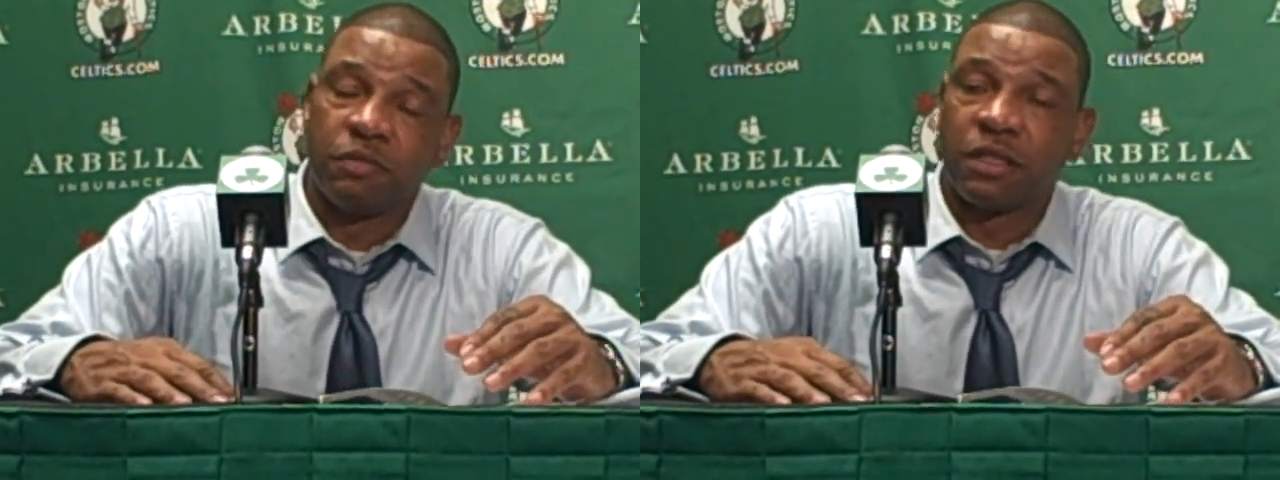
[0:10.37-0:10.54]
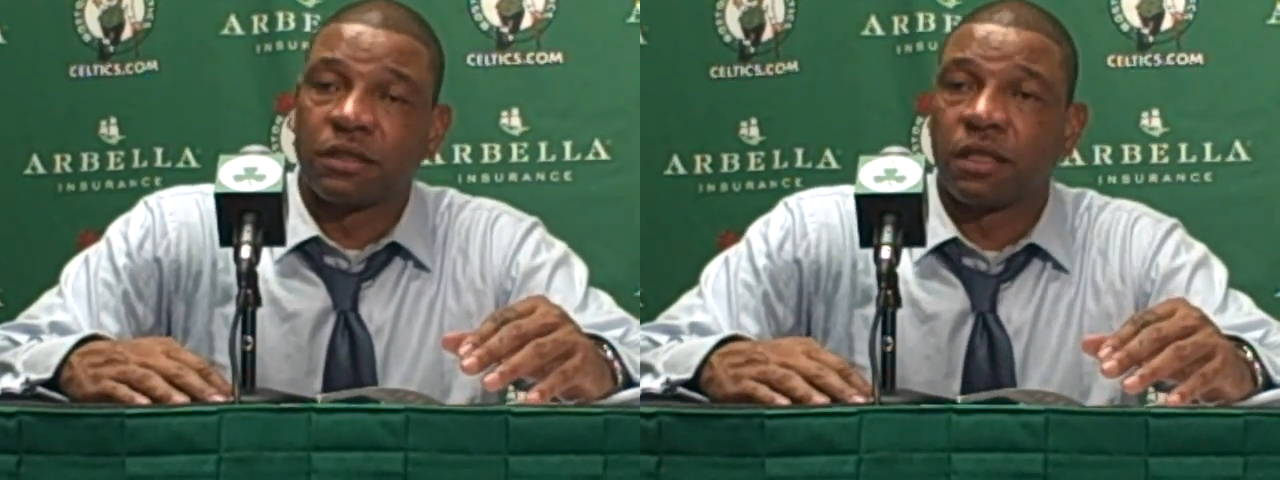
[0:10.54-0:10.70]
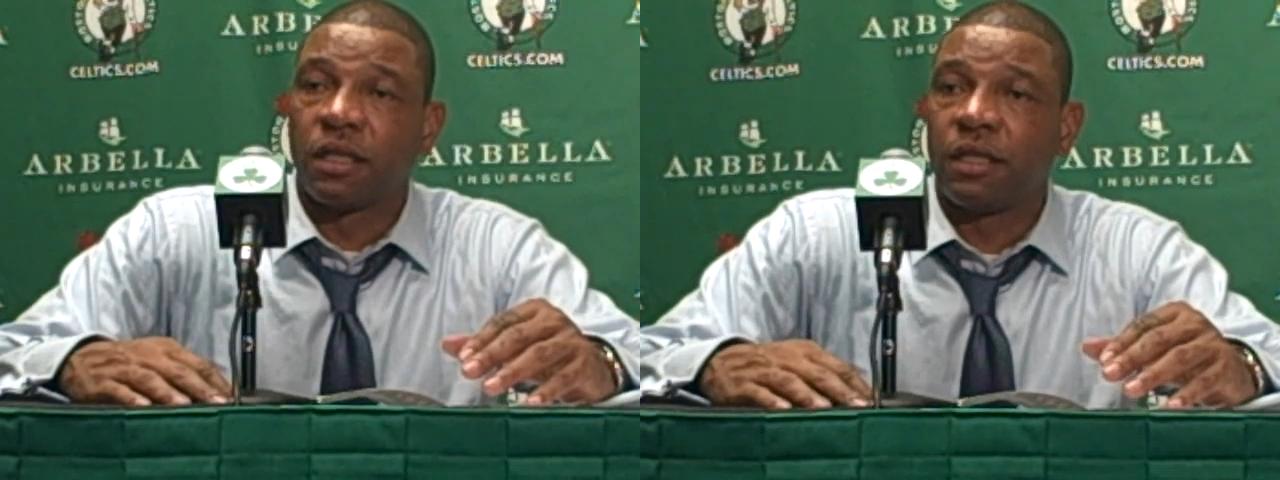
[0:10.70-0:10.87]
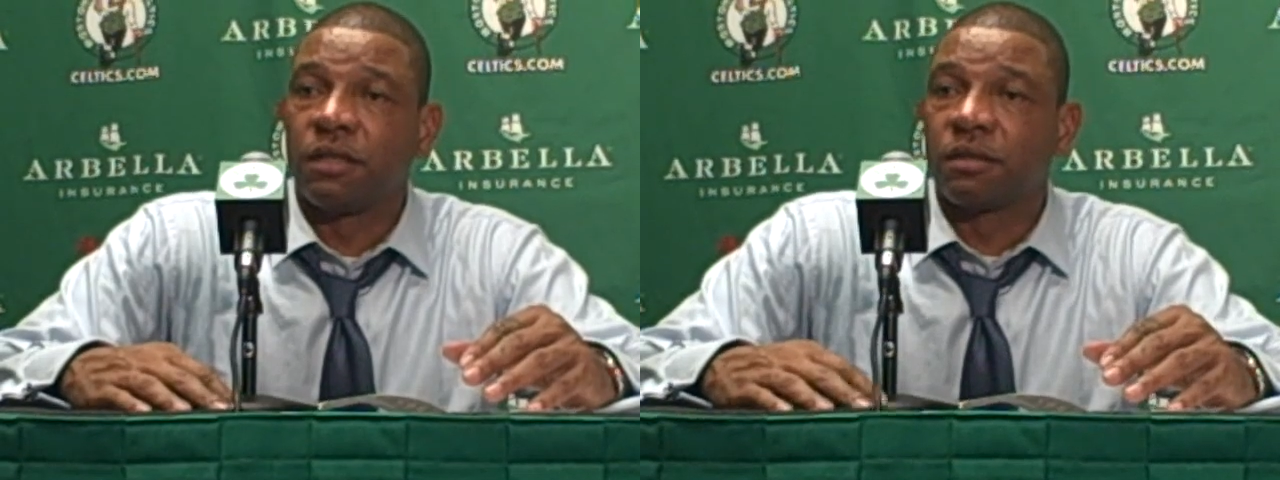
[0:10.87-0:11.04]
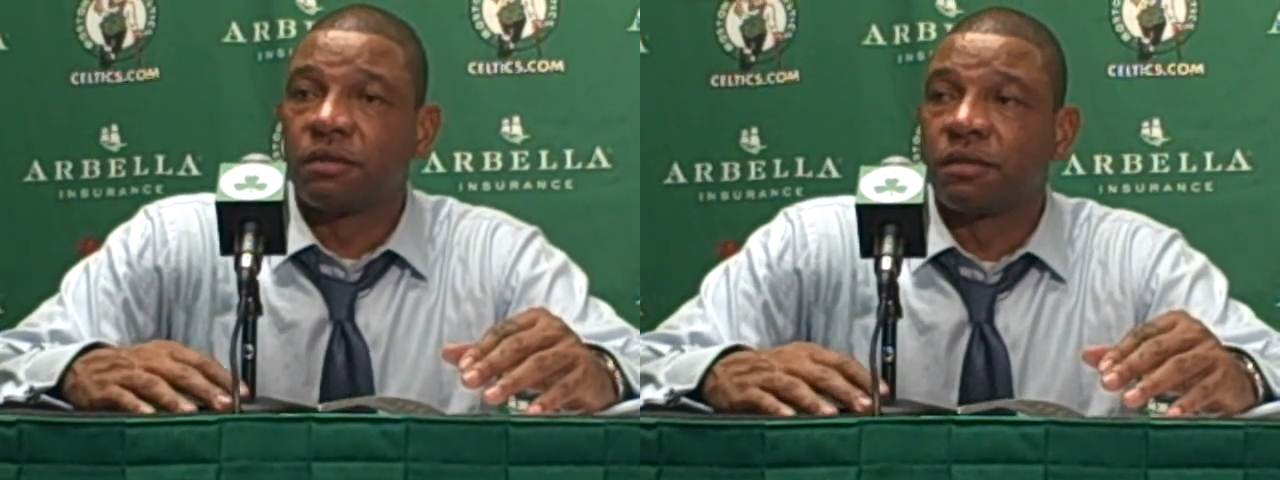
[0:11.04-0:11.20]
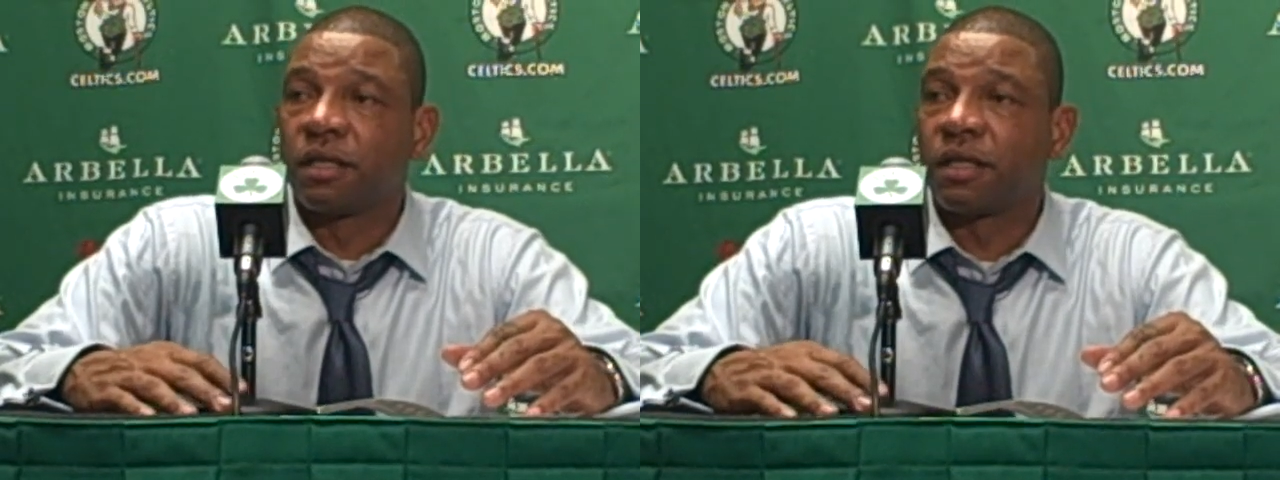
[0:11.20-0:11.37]
minutes
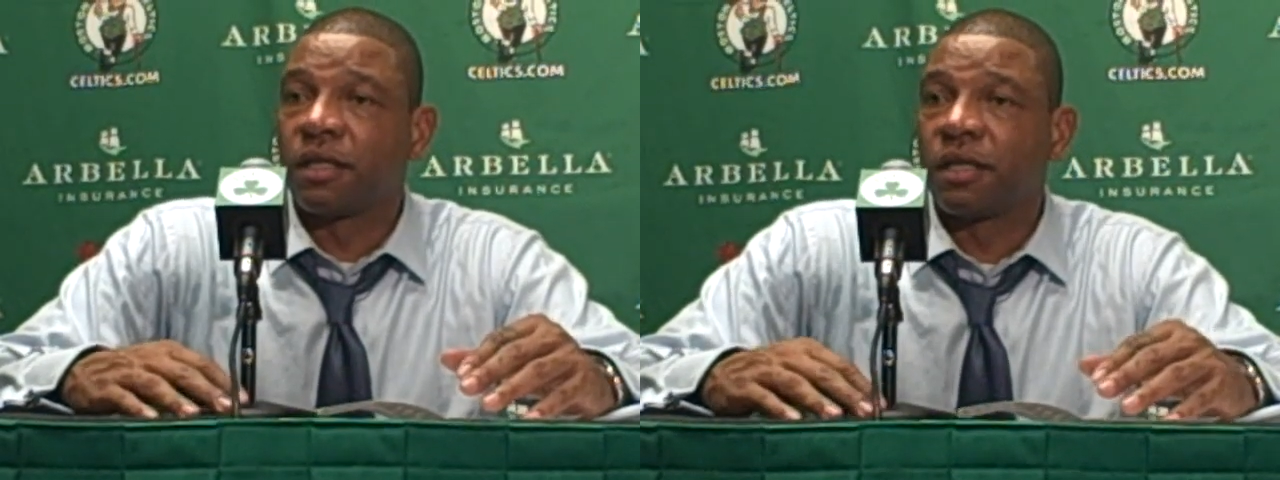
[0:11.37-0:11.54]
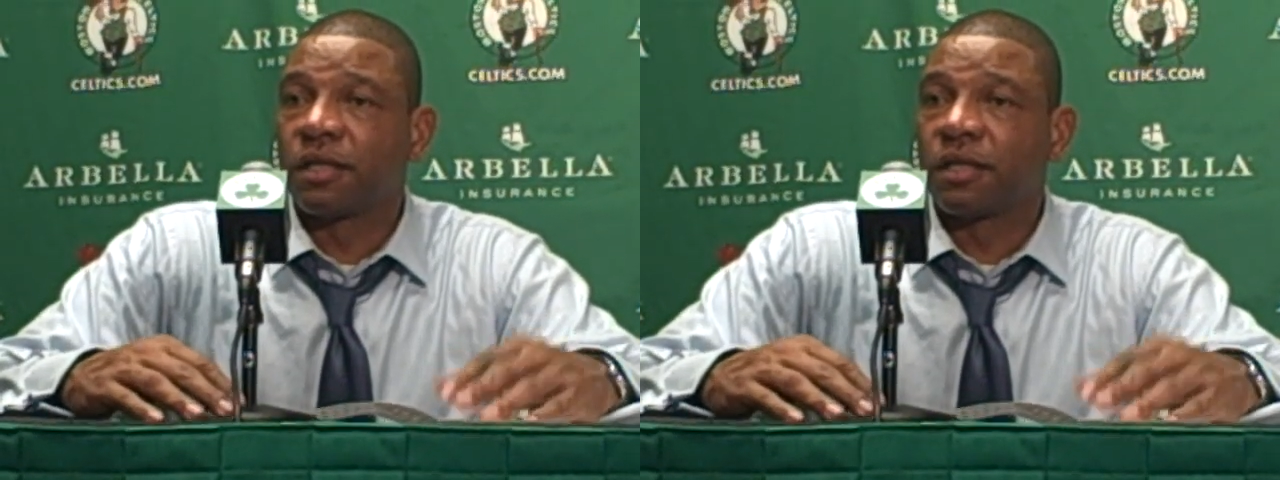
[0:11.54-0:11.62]
later, uh,